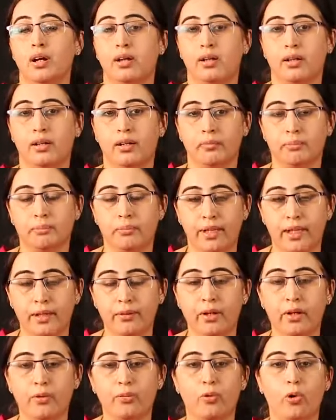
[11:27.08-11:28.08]
uh,
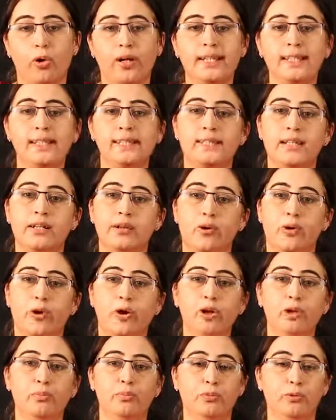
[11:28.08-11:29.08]
give a voice, they
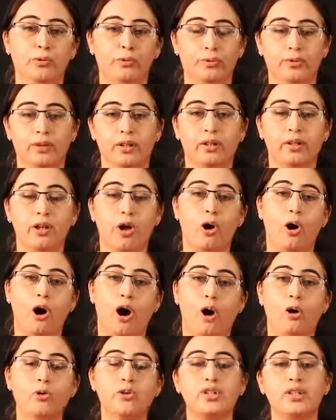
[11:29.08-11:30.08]
all move. Now
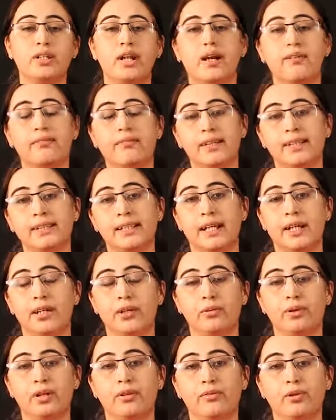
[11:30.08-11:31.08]
how giraffe decide
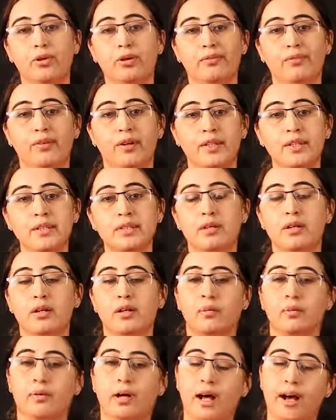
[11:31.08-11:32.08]
to give you a voice?
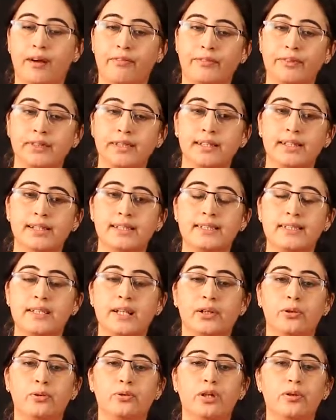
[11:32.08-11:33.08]
After
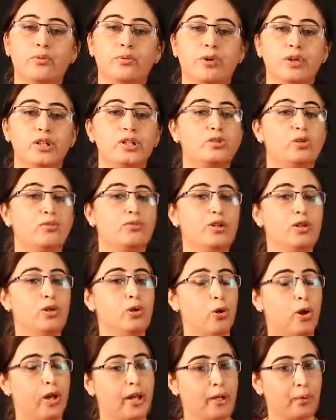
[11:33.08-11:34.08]
listening to the voice of a
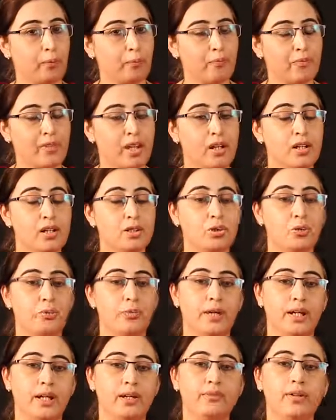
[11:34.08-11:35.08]
lion. So
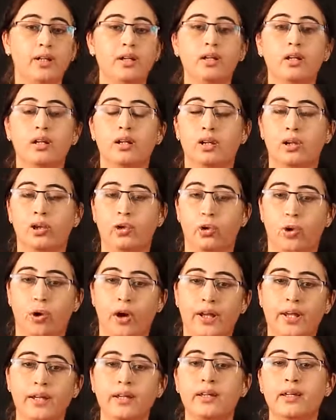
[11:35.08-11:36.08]
whenever
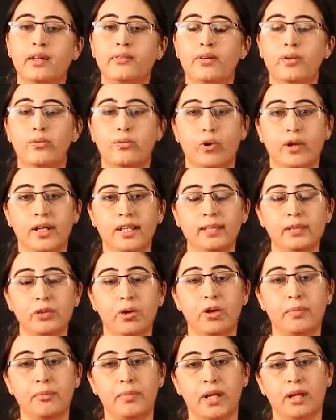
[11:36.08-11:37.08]
lion give a voice
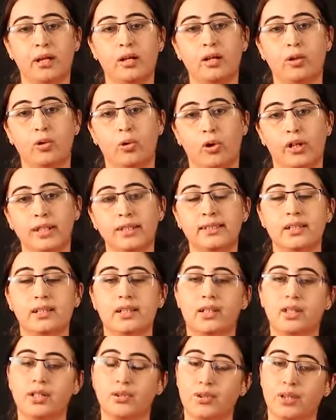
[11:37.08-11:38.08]
or make a noise,
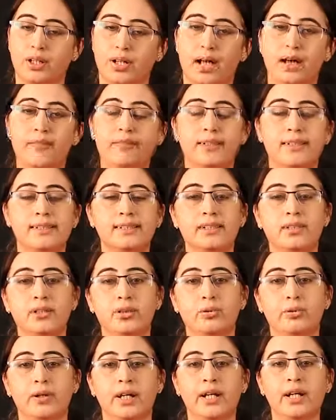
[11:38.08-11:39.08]
giraffe listen
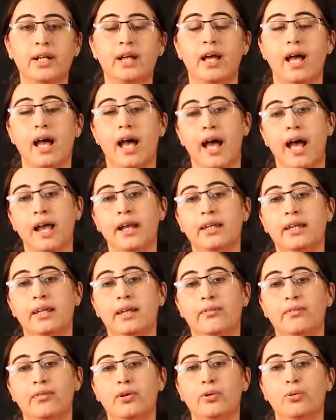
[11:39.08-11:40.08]
to it and
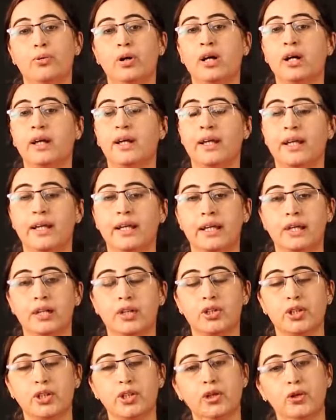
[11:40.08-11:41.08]
give you a
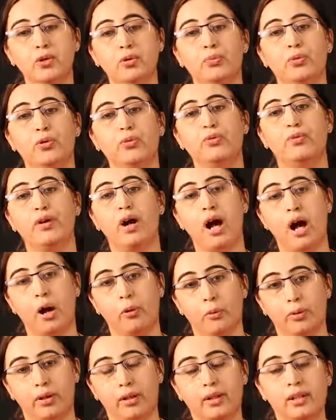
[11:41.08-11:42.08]
indication to move
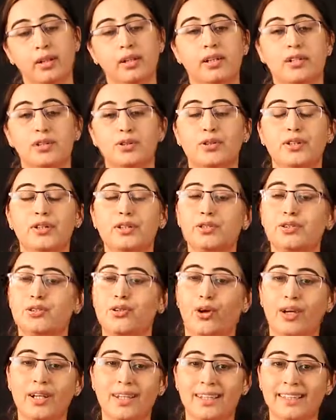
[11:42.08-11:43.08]
out. So it is
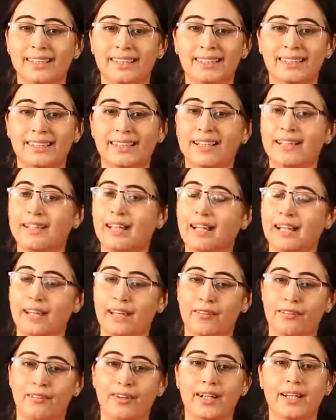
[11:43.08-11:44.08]
not necessary that
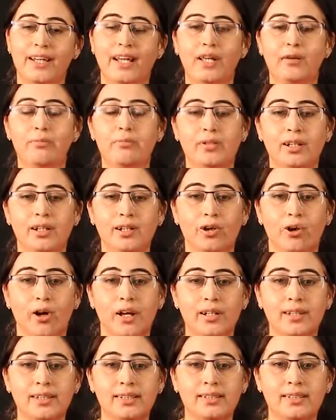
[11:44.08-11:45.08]
every time a
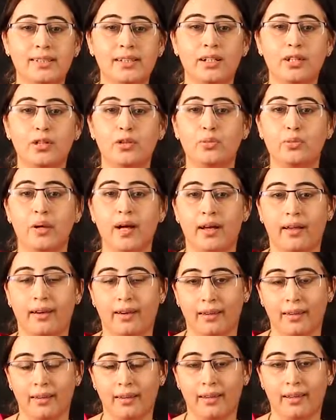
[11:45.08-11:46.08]
lion is there to bark.
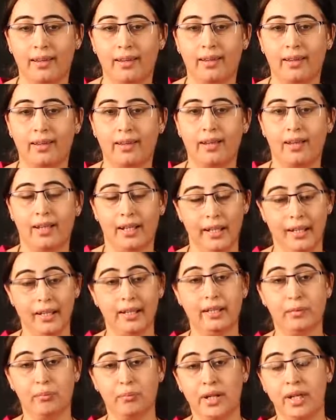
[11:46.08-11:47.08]

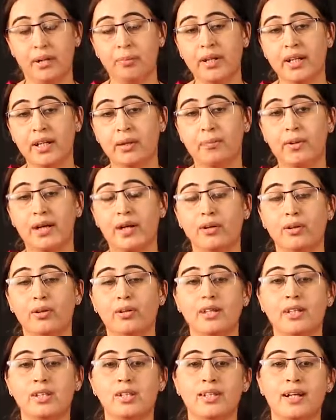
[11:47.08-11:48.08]
It may be depend
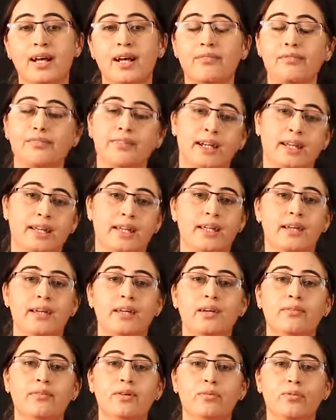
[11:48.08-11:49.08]
on the giraffe that he
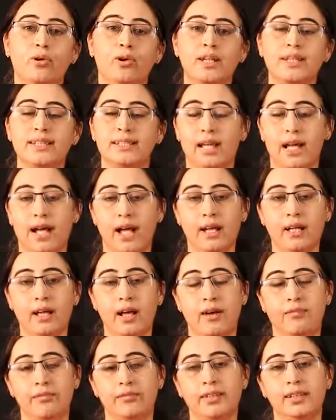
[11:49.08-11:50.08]
gave a voice and
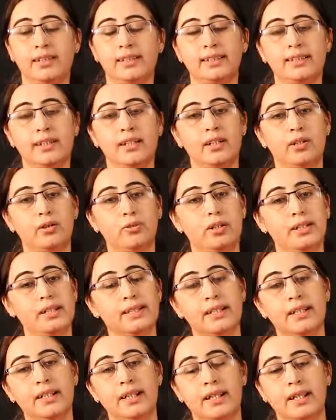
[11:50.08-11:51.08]
after listening to
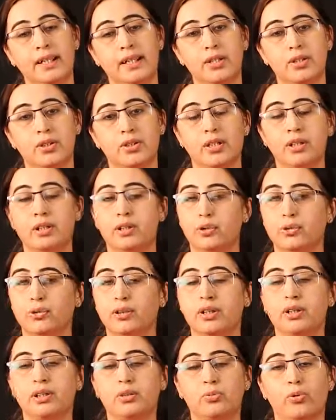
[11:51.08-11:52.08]
his indication, to
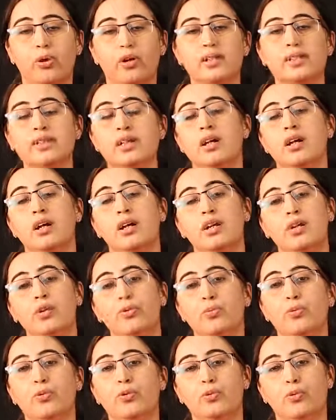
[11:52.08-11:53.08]
his voice, you
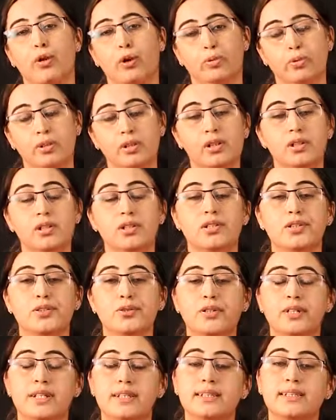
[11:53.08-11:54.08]
move out.
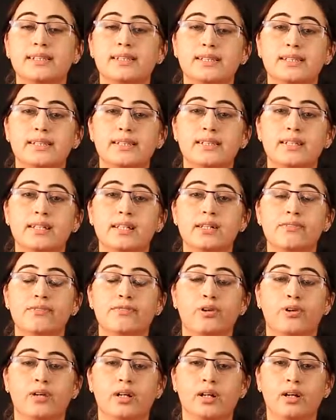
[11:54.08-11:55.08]
So it is necessary
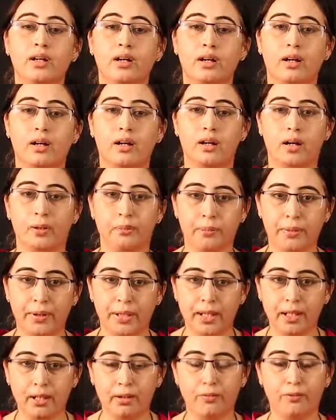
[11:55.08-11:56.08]
for a
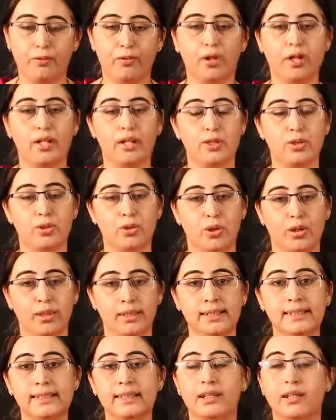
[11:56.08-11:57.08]
company, for an
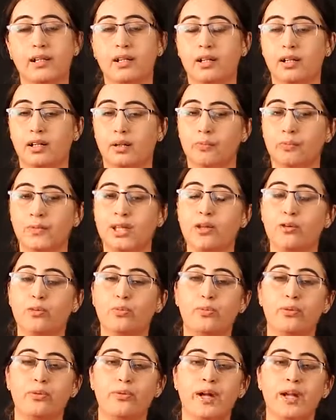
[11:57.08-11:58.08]
insurance company who
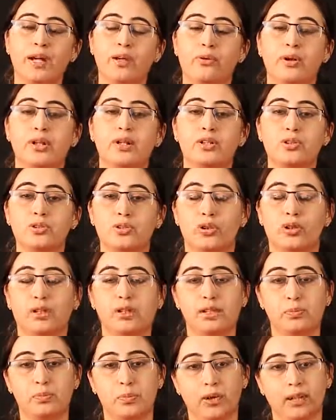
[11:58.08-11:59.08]
provide you an
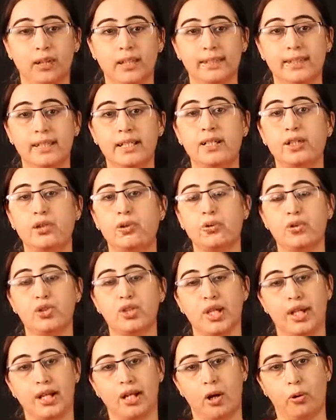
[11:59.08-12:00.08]
insurance policy to
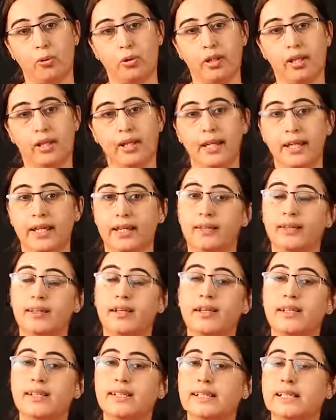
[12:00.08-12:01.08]
check out. Either
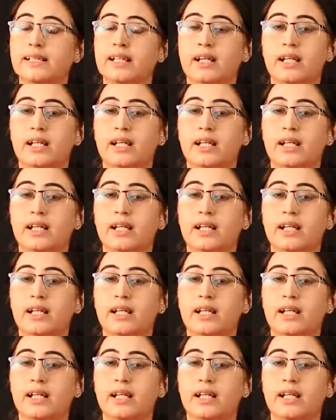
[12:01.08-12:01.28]
it is an